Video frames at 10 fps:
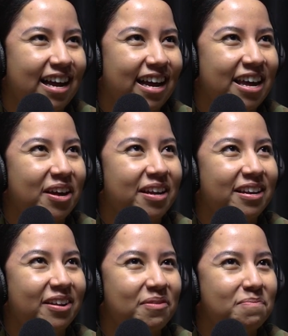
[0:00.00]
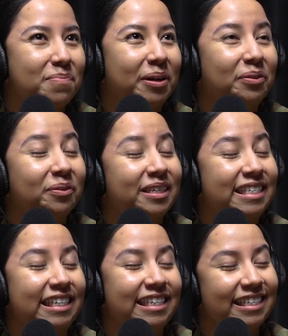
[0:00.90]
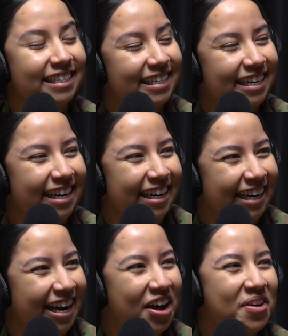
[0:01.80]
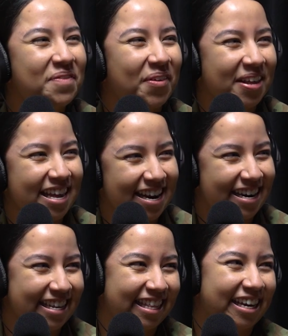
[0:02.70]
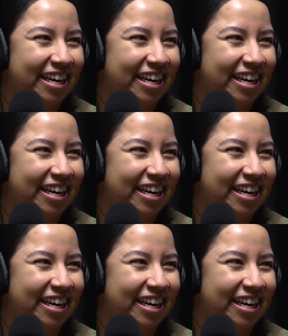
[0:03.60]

it built resiliency more than anything,